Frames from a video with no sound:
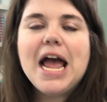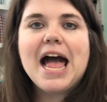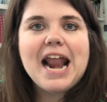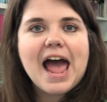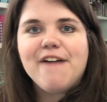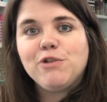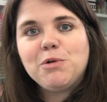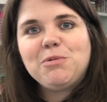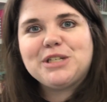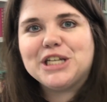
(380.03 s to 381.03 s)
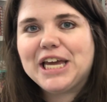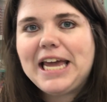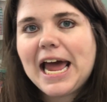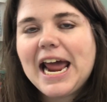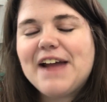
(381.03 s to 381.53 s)
And everyone was
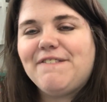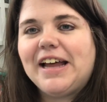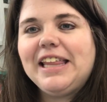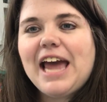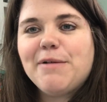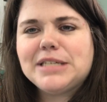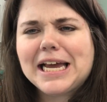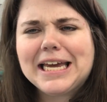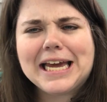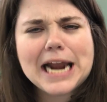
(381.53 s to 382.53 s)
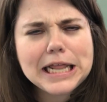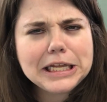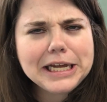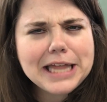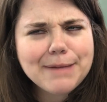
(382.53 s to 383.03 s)
looking at it, and finally I was like, can I
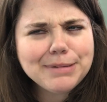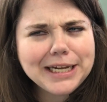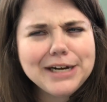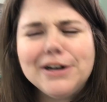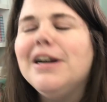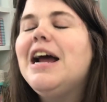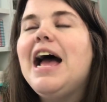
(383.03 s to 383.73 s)
look at that planner?